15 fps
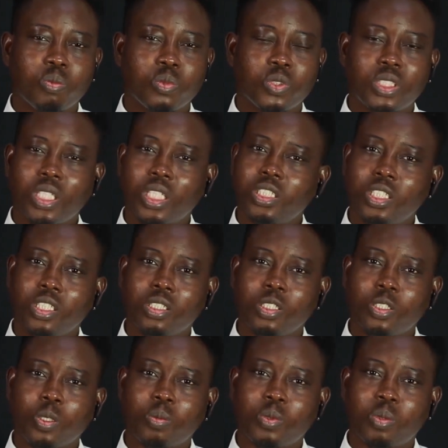search
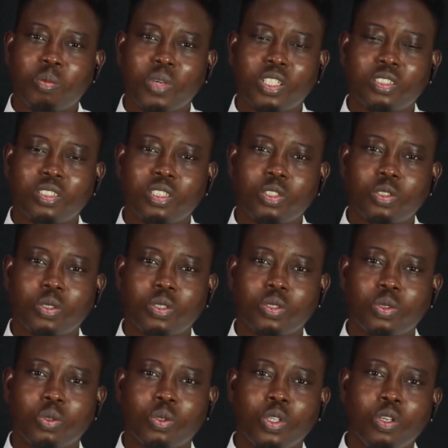engine optimization.
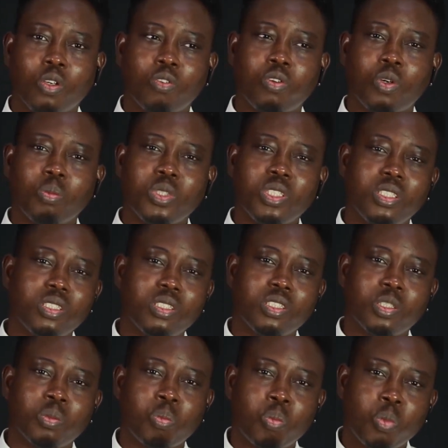So for me, this
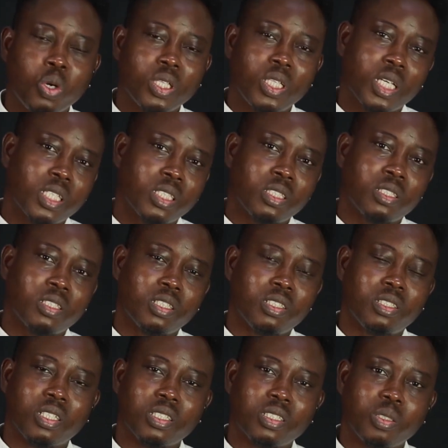is more than a
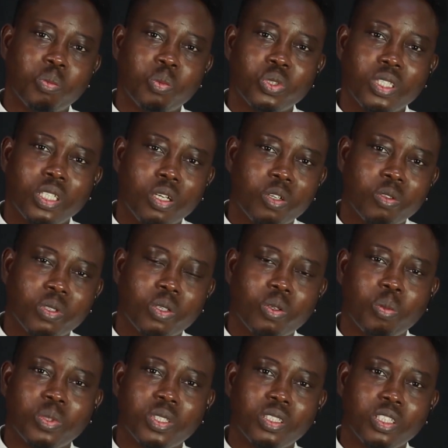testimonial or a
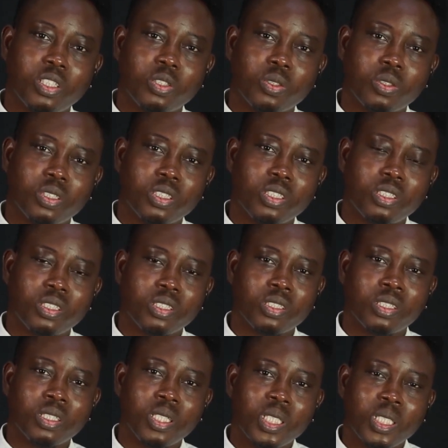recommendation. This
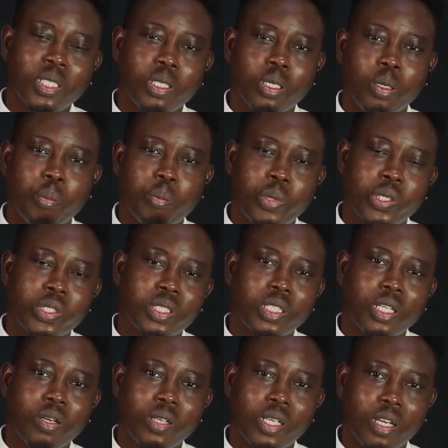is a
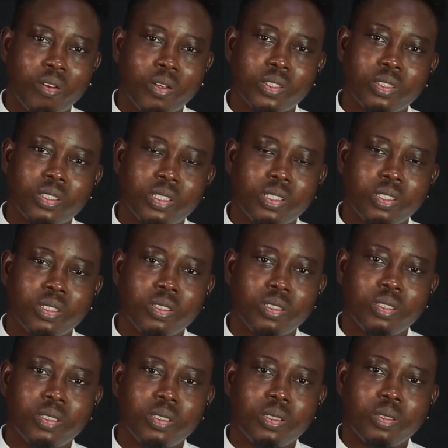personal guarantee
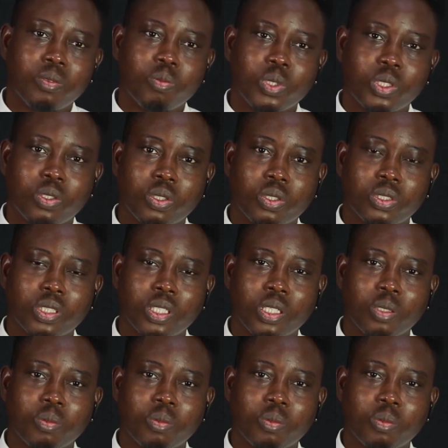because